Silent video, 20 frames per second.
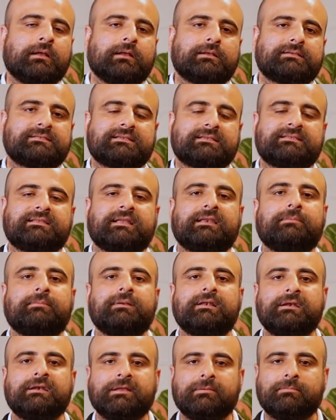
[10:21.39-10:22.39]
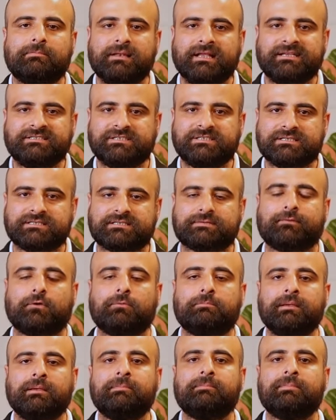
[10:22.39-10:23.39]
sustainability pledges for
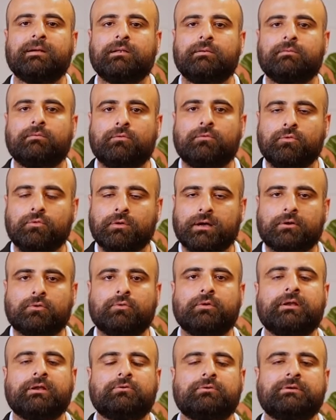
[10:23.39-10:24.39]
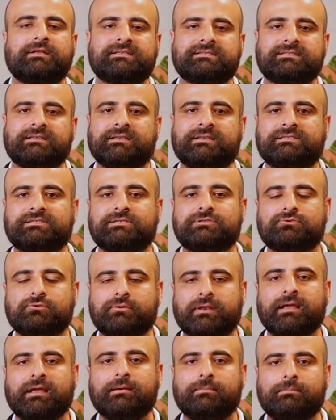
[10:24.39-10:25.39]
people who are going to destinations to
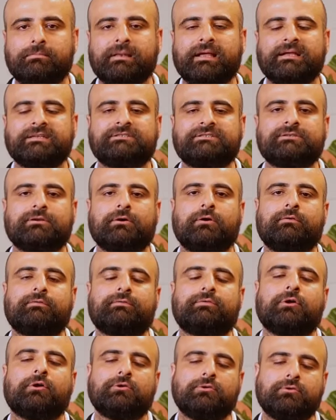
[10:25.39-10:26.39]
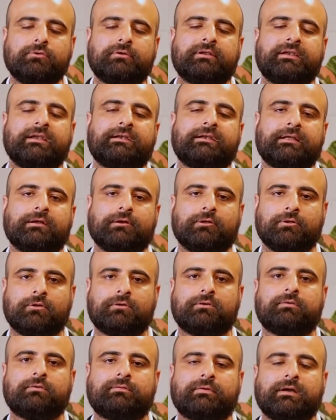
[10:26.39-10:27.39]
take a pledge of not to creating a
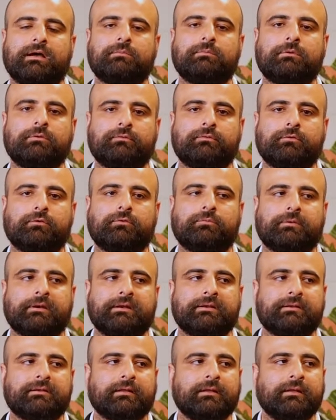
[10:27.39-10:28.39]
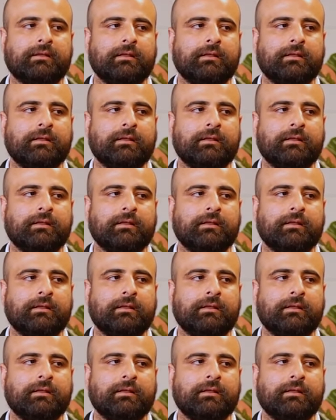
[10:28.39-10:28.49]
lot of carbon footprint.